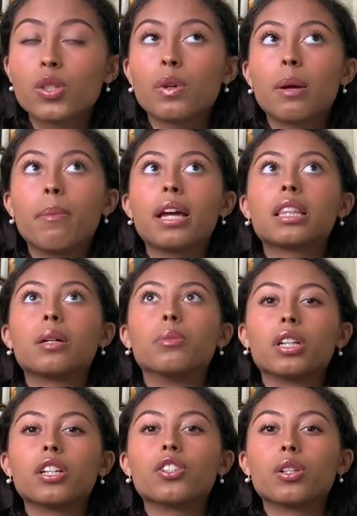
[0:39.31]
want to make them look
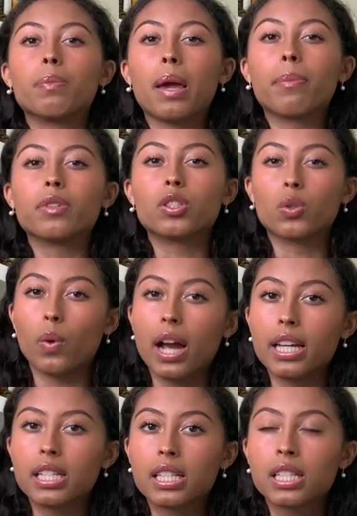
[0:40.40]
at your paper
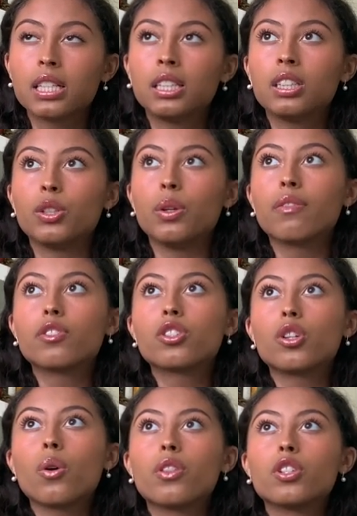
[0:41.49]
twice. You have to
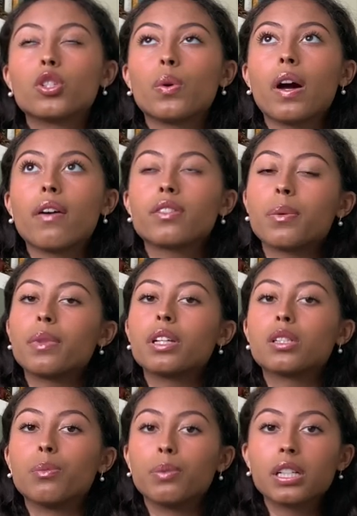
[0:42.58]
show that you have something to
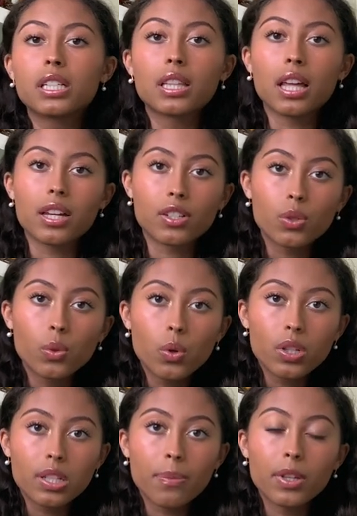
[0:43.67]
bring to that school,
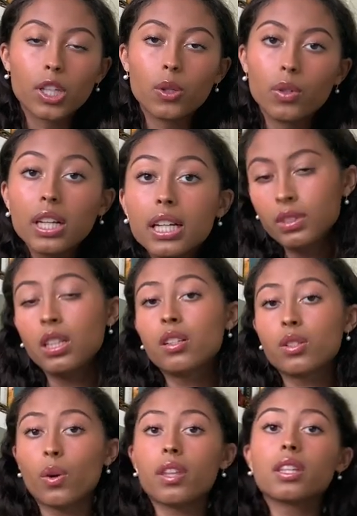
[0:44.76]
something unique.
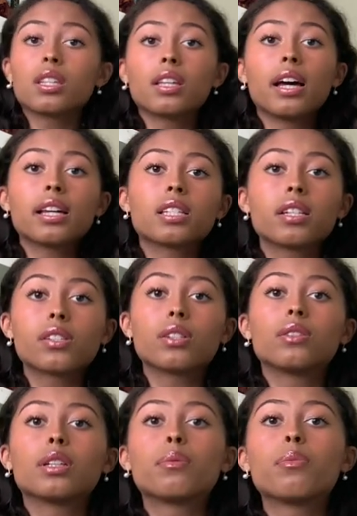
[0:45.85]
So I think the essays are
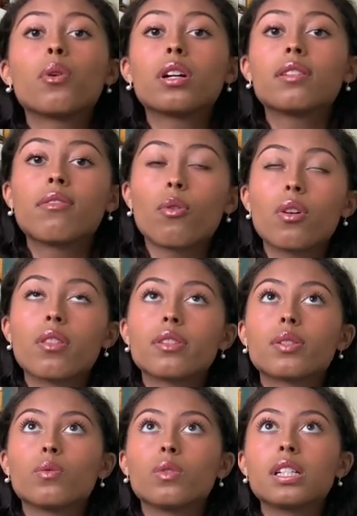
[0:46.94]
really important for
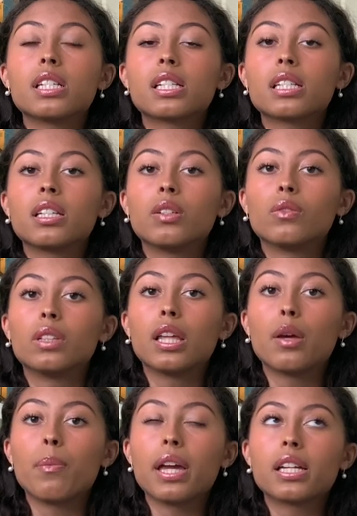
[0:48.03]
this reason. It really
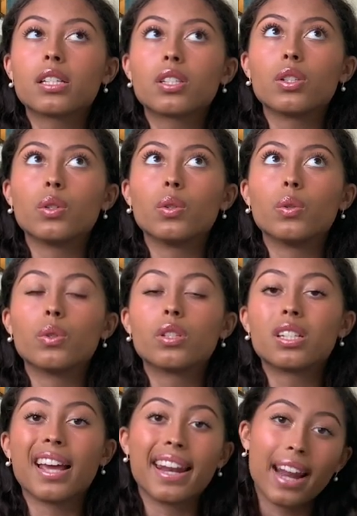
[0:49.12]
makes you
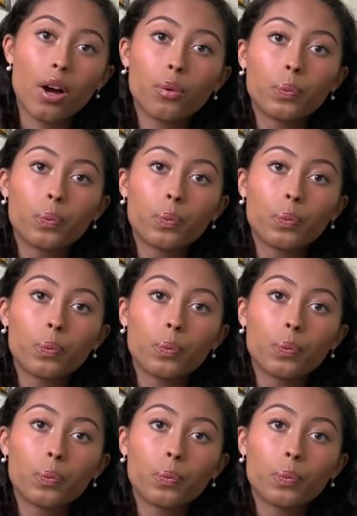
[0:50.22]
stand out.